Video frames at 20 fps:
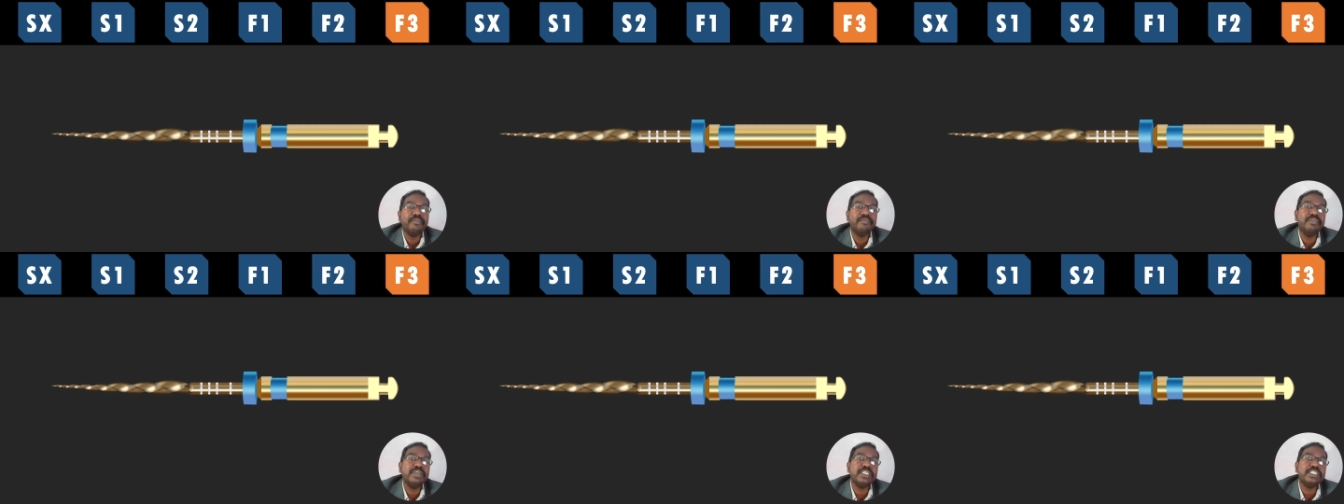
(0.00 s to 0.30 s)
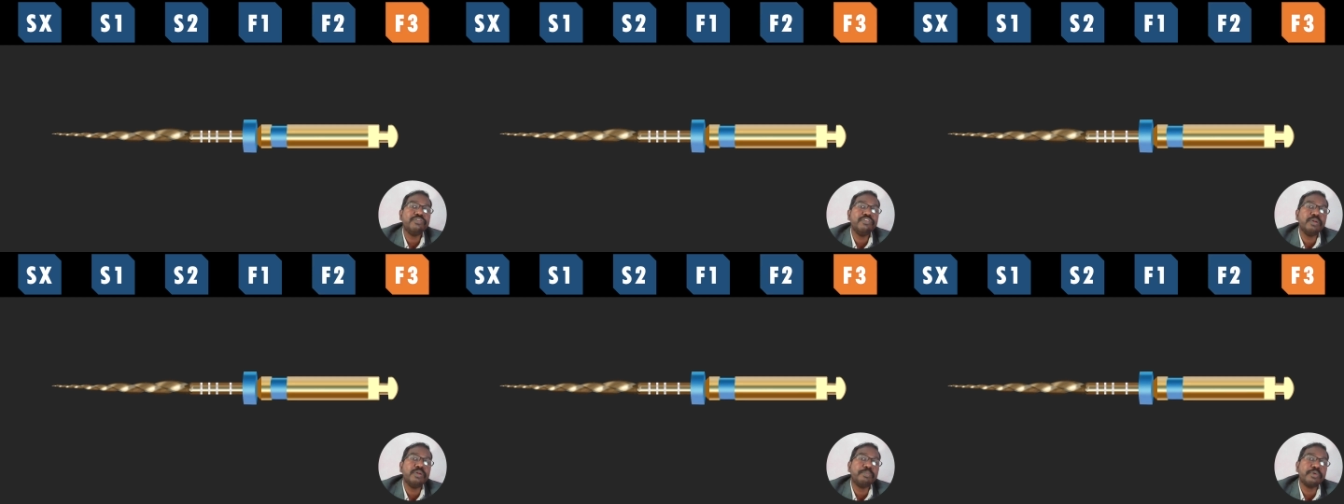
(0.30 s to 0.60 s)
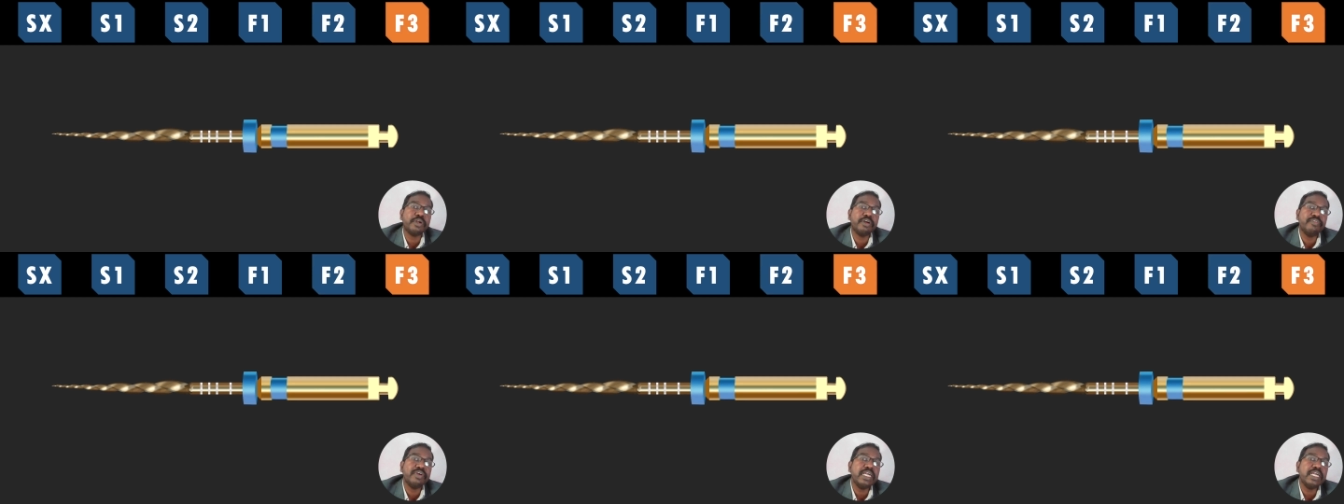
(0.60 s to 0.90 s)
which will
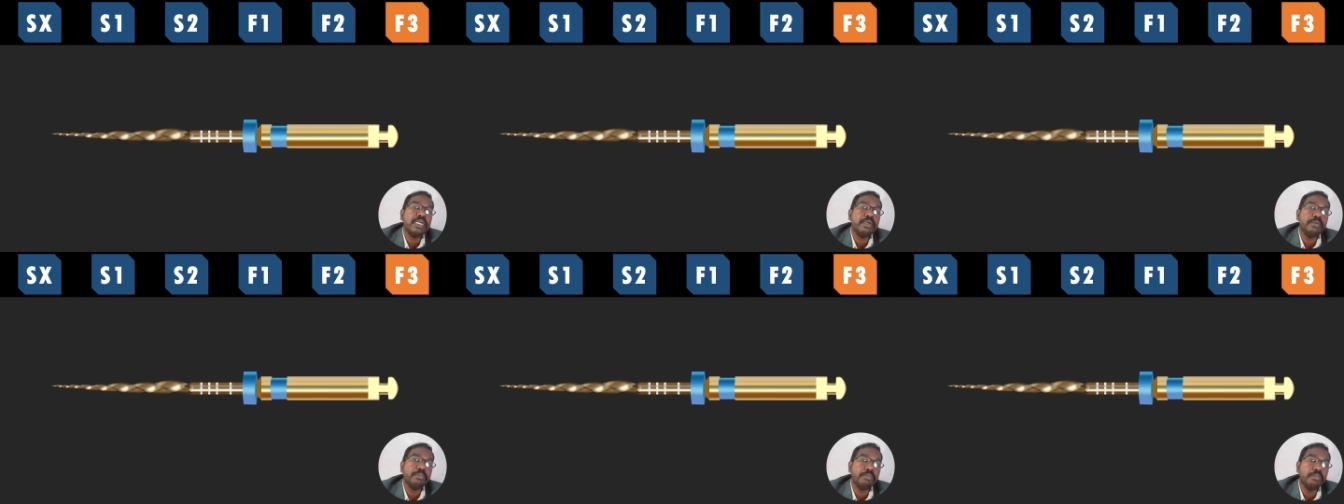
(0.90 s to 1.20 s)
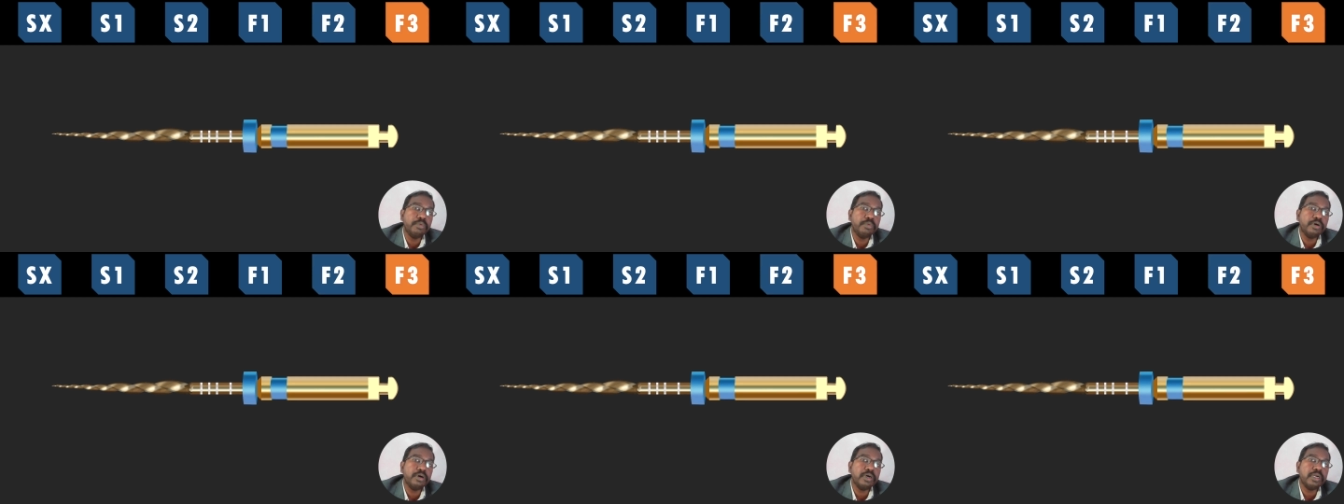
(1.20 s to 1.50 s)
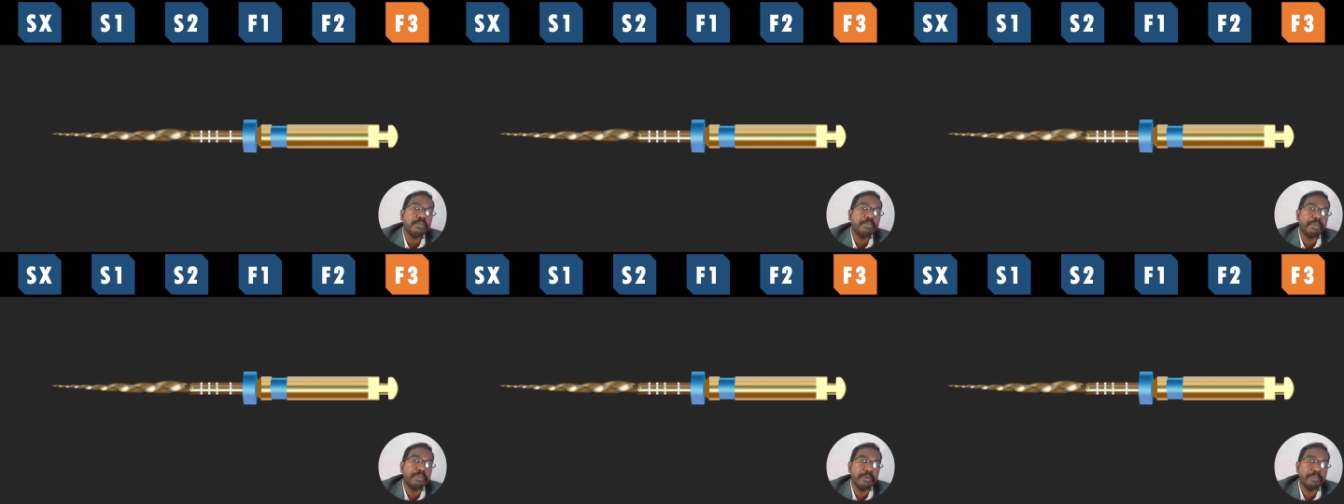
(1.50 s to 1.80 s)
provide more
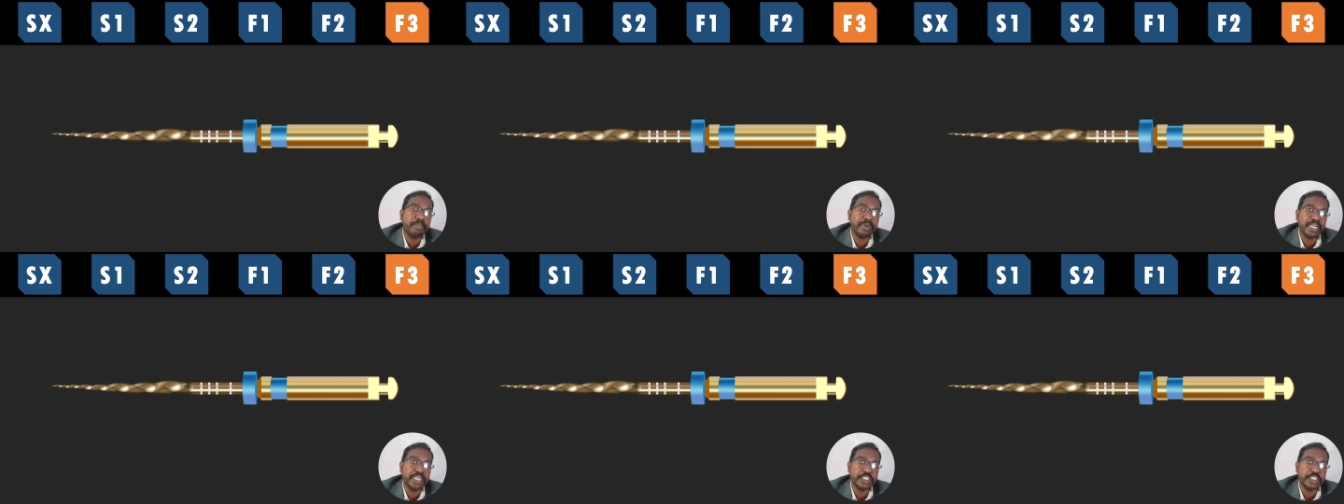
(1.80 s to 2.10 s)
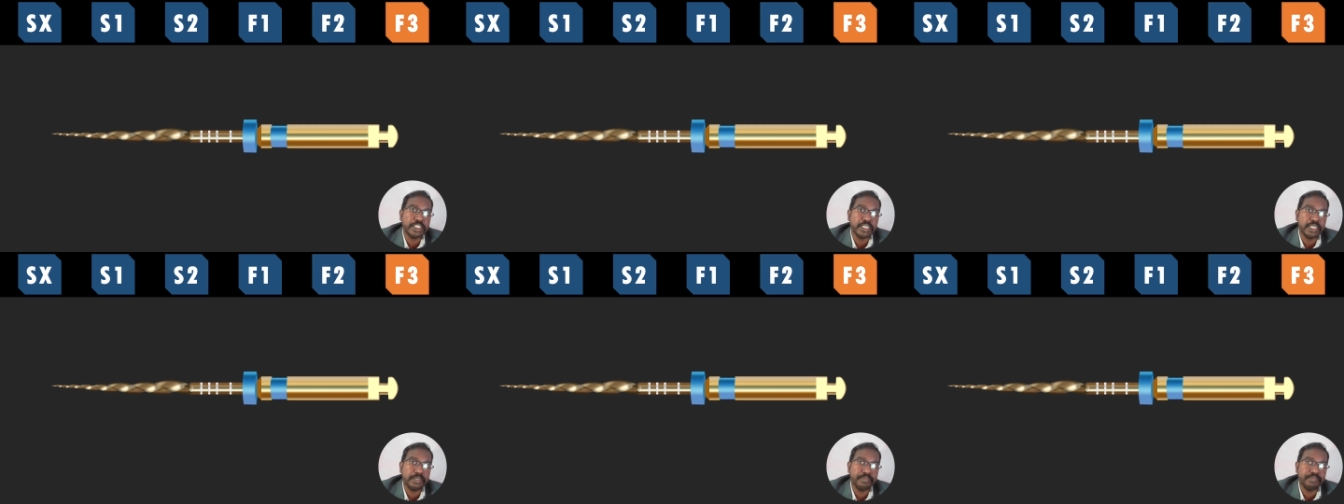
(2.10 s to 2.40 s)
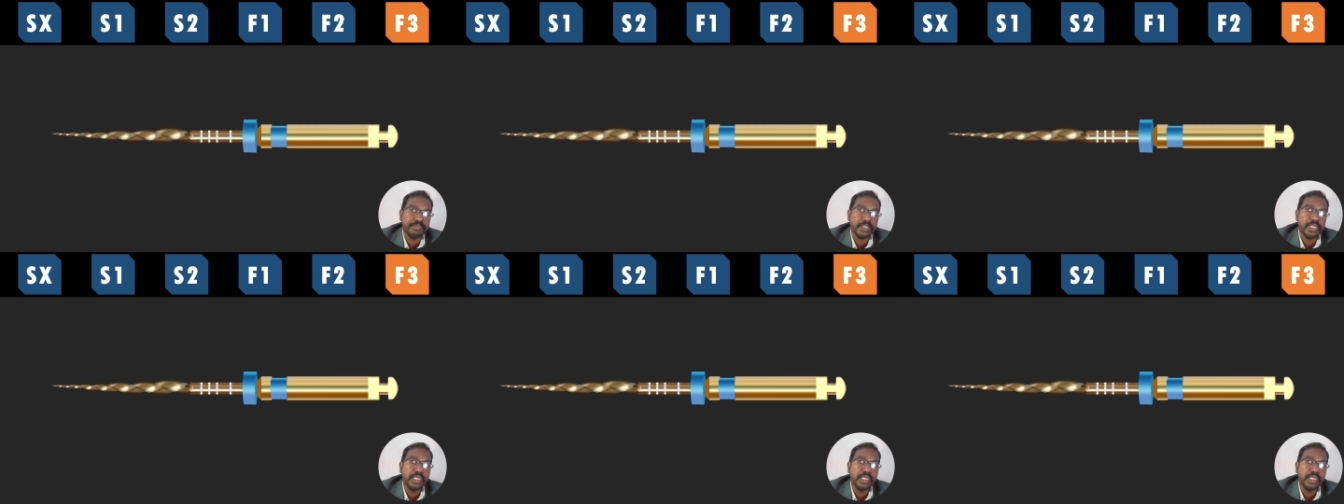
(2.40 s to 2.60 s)
preparation.